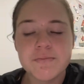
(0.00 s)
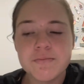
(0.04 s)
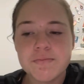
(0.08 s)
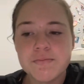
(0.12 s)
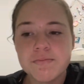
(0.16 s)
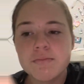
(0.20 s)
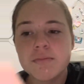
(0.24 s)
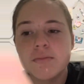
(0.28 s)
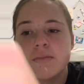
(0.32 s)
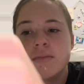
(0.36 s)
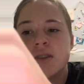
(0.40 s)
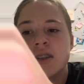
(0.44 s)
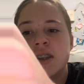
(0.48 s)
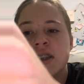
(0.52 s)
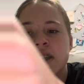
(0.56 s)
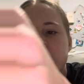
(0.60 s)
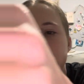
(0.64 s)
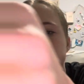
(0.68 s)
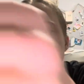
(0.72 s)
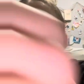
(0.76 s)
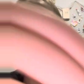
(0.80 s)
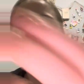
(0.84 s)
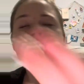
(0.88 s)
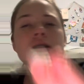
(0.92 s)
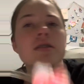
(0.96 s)

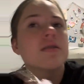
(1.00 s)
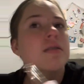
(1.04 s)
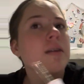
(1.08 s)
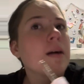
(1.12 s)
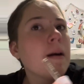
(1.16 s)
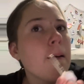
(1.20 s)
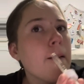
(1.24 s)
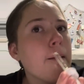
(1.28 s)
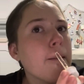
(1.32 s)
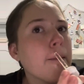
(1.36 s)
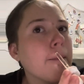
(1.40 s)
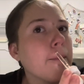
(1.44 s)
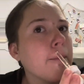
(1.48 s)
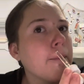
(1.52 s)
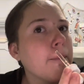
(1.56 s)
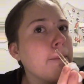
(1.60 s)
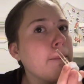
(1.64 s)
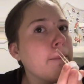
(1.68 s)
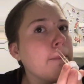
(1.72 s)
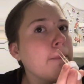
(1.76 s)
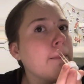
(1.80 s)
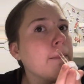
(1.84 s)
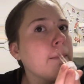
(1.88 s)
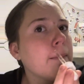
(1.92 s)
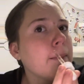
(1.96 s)
until it's
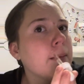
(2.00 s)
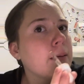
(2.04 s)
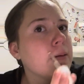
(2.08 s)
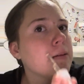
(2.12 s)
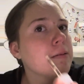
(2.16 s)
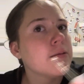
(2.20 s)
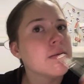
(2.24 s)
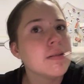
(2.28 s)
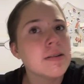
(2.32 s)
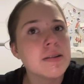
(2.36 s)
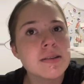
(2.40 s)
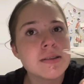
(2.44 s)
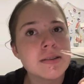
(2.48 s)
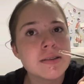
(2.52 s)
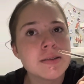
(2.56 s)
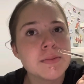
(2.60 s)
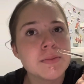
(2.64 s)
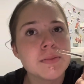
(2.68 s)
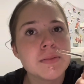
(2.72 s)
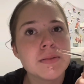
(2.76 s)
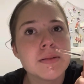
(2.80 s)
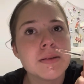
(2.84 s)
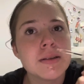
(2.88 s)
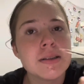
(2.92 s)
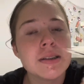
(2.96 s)
gone. It works
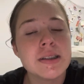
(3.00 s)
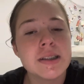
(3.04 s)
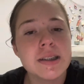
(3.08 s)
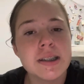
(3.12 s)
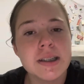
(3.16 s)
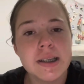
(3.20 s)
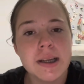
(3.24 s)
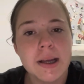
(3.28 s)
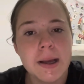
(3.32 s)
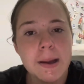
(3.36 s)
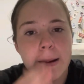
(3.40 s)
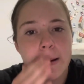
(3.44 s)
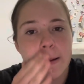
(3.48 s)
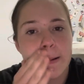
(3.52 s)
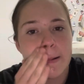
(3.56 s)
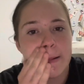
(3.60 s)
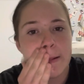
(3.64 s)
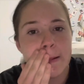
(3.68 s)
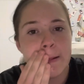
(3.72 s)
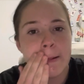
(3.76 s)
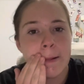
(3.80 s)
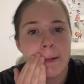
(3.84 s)
pretty good.